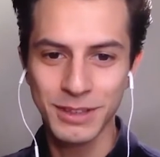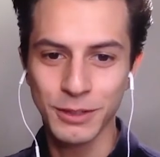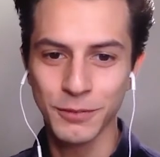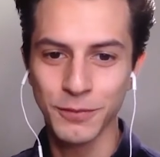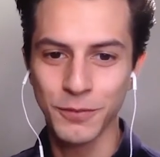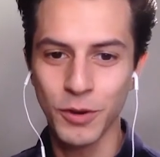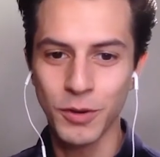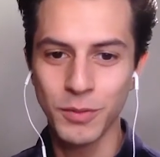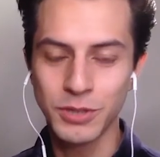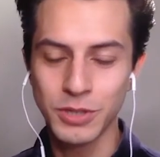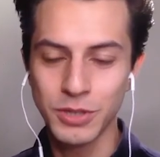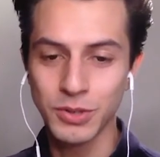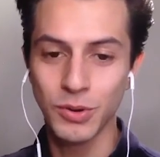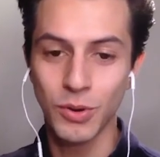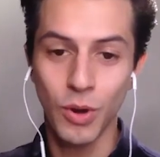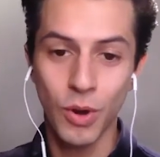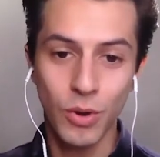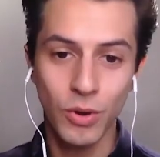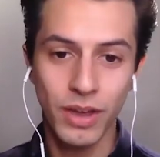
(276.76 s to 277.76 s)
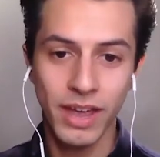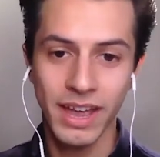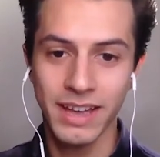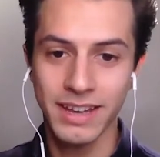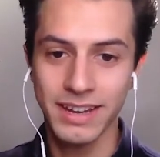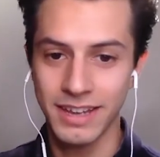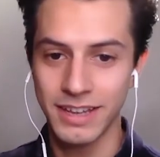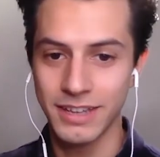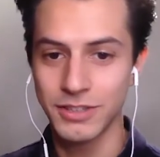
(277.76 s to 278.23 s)
the form to
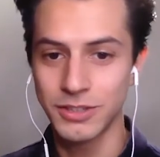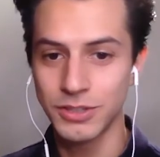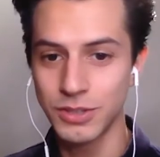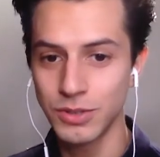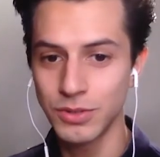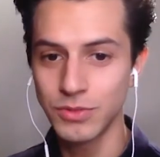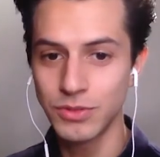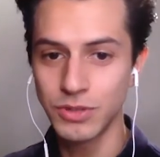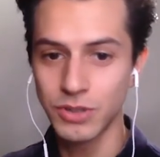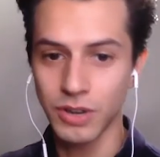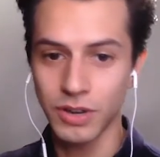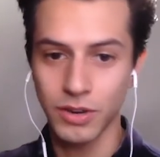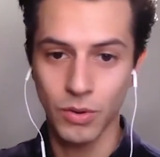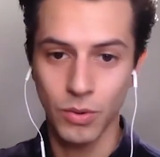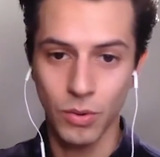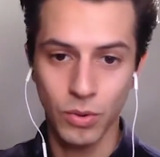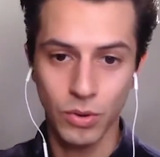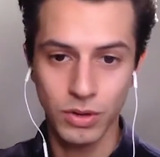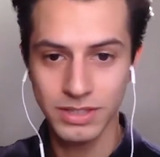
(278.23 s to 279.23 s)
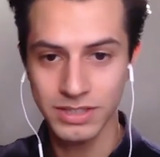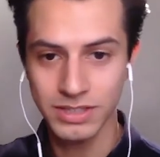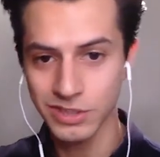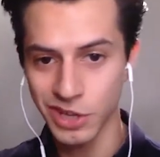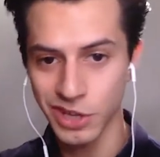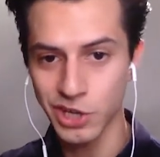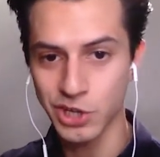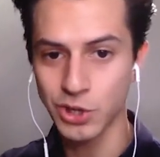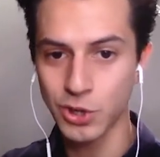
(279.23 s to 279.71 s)

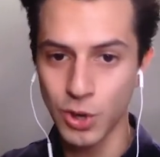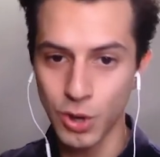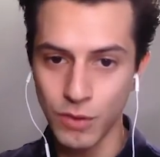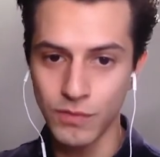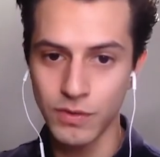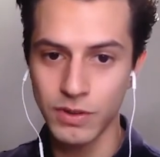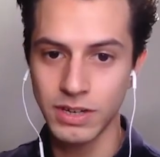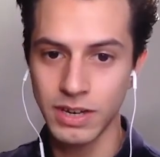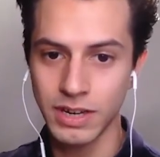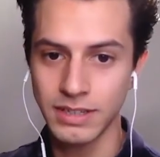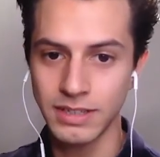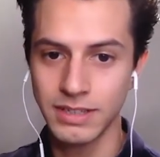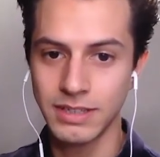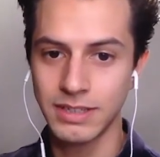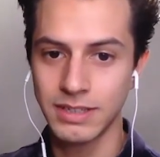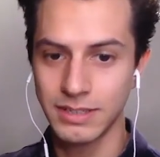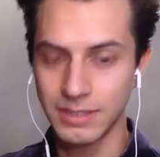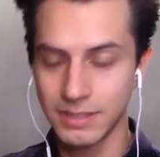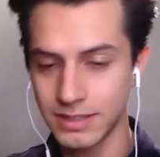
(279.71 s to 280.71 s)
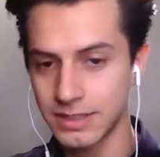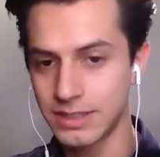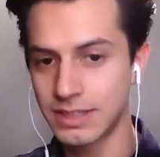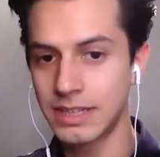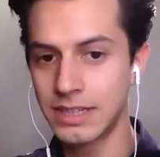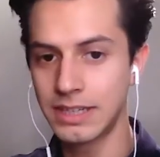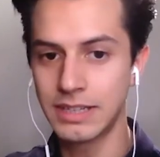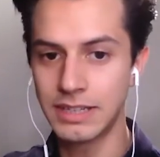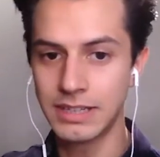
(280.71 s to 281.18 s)

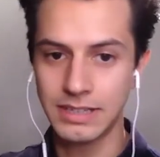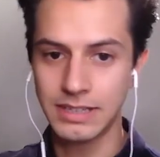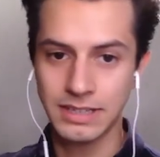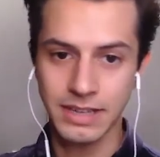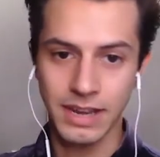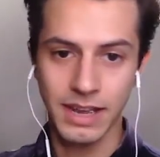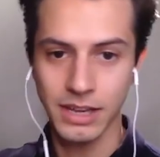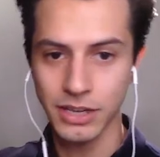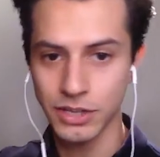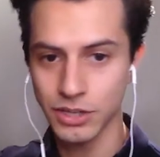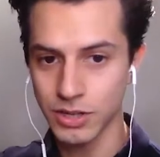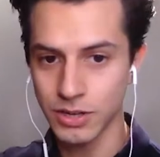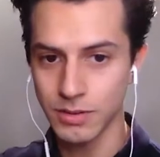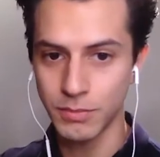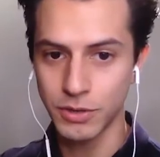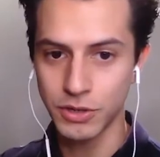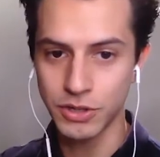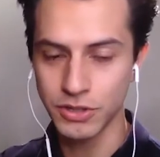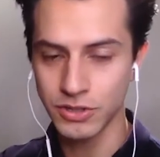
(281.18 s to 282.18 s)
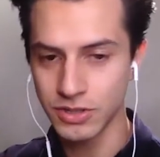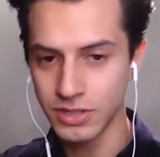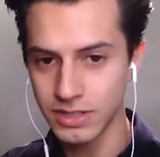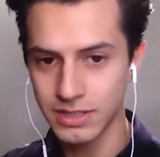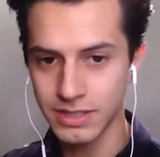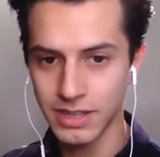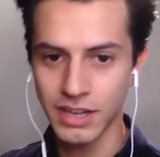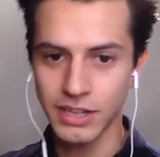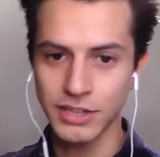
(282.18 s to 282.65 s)

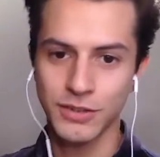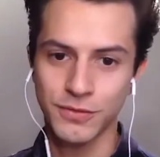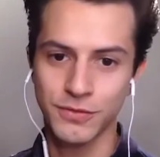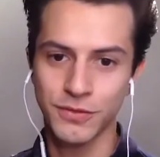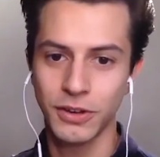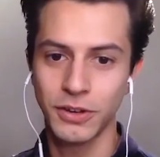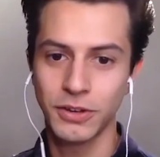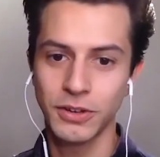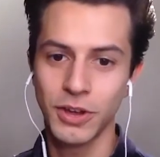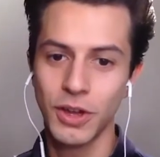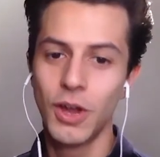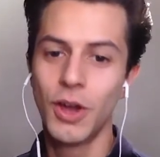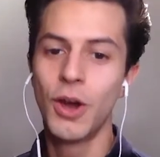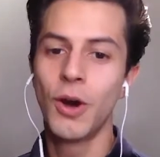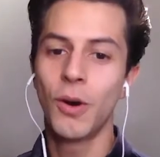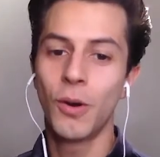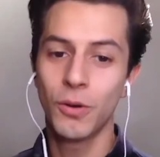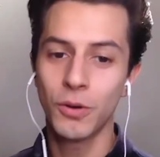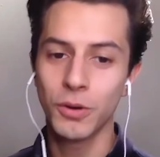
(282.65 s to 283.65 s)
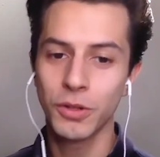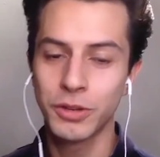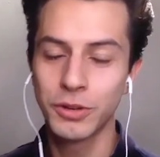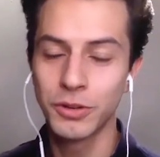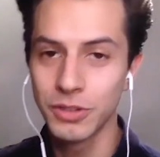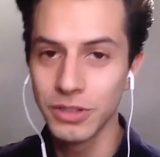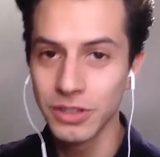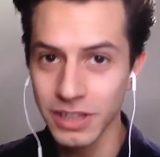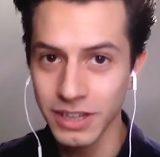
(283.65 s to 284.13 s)
ocadsu.org/COVID-19-emergency-fund or
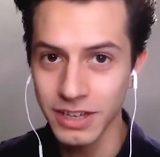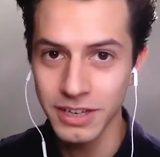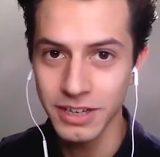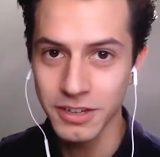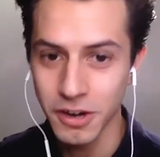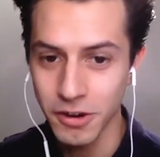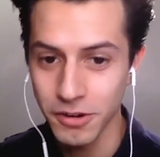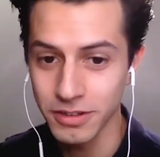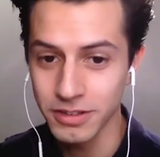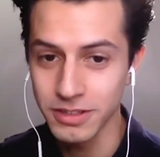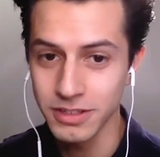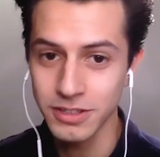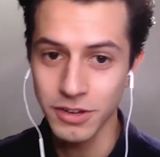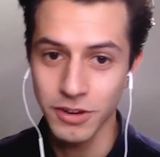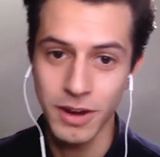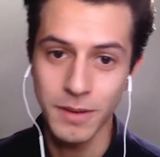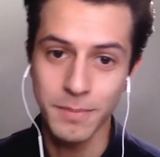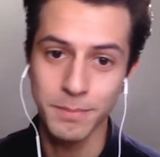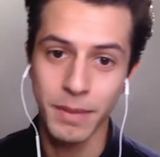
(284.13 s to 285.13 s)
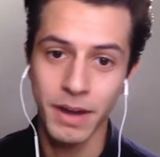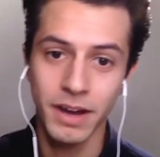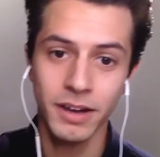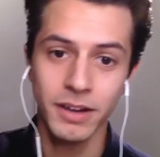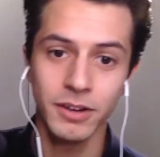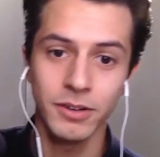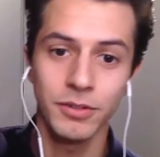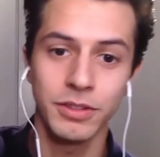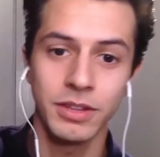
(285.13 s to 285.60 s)
through the link in our Instagram
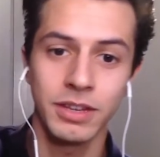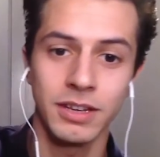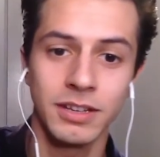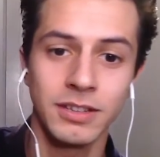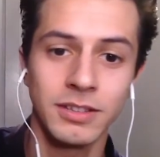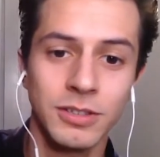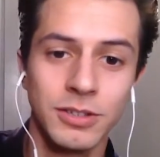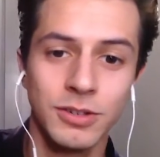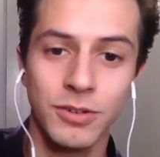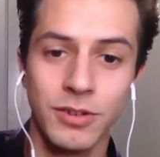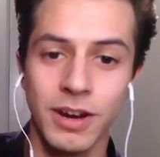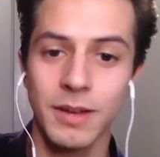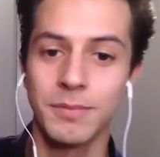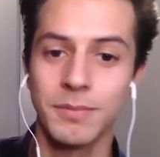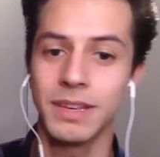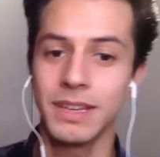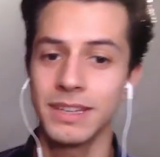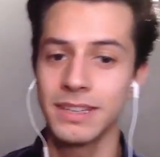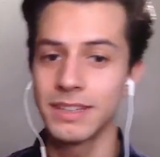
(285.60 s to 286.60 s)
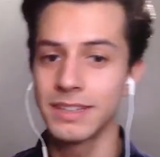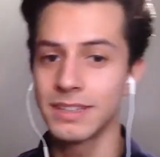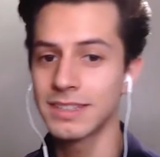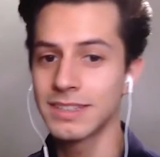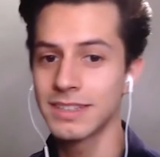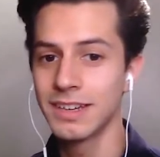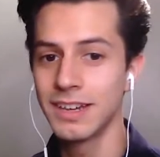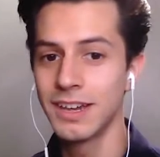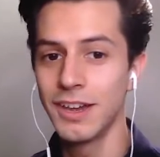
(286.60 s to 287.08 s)
bio. The Instagram
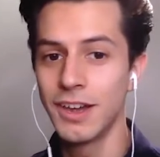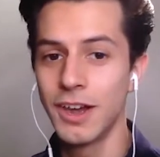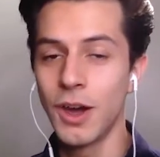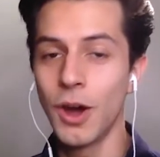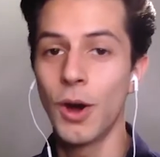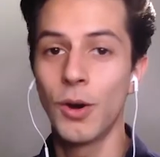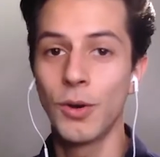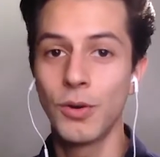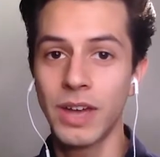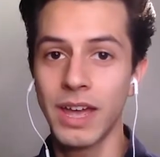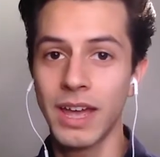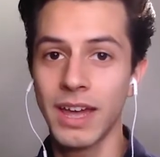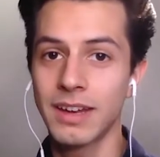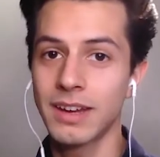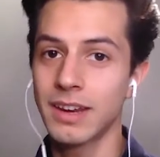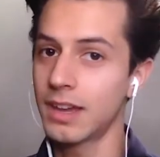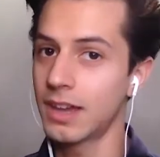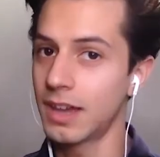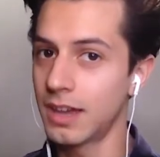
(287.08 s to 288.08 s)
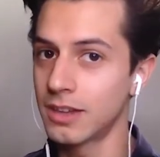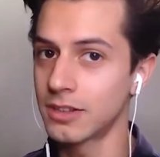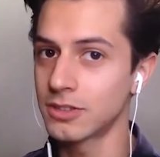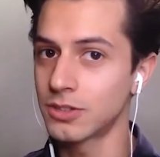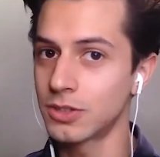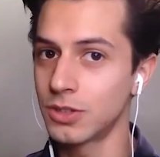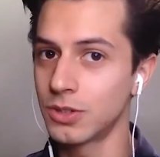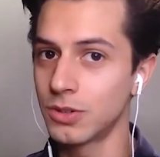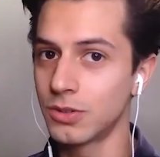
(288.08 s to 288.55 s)
is
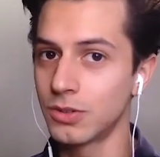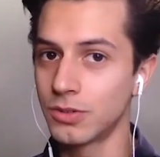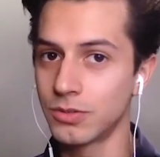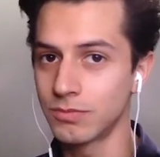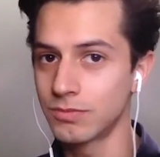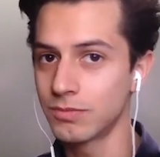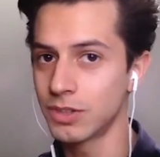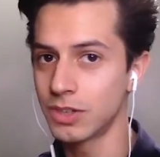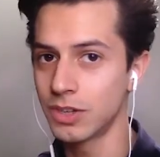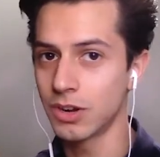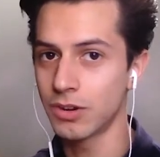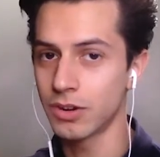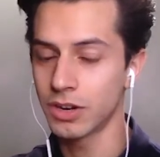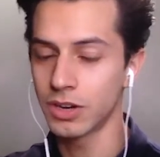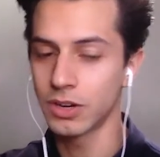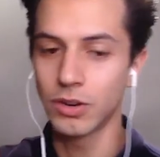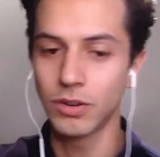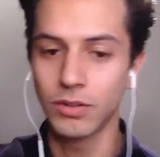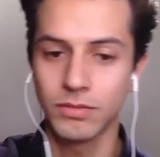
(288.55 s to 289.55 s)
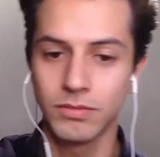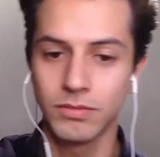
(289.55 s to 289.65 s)
OCADSU. You already know.